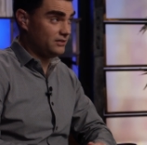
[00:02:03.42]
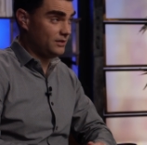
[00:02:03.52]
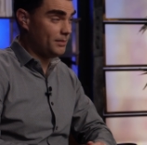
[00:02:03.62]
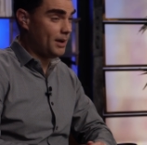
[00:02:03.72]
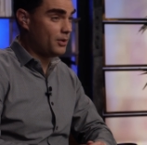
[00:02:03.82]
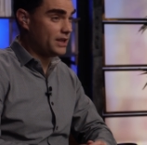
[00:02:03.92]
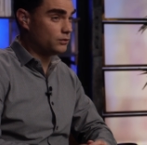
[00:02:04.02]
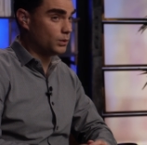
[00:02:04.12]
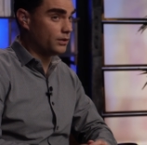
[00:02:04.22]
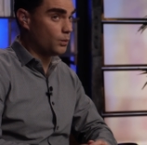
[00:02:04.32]
Zimbabwe
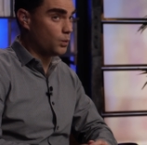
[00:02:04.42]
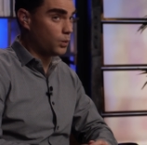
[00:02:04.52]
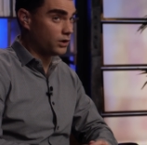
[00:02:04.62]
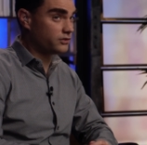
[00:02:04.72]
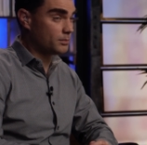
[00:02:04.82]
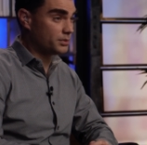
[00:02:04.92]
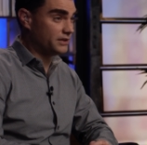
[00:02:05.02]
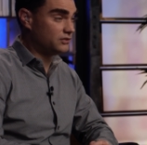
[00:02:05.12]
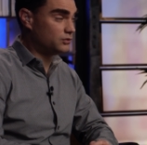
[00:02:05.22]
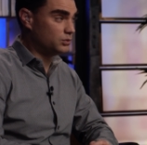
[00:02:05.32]
is one of the worst
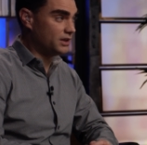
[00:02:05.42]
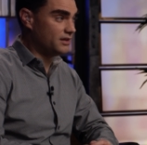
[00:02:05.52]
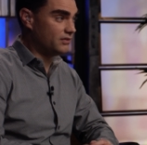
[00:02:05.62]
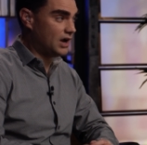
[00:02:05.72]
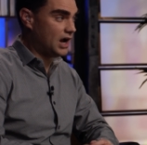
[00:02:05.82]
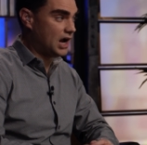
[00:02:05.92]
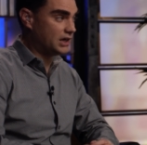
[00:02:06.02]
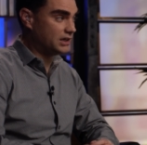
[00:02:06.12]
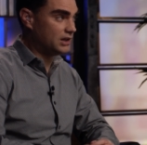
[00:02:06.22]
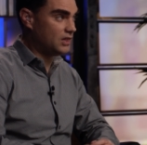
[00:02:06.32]
places to live
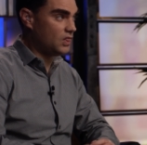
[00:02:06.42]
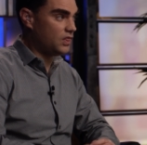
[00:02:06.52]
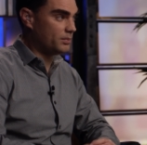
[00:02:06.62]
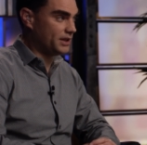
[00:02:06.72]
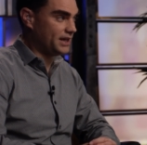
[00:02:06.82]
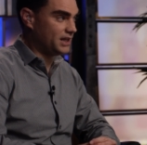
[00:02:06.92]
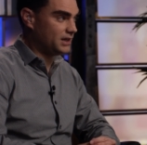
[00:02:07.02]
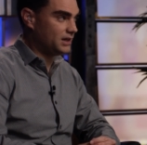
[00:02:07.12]
on the planet.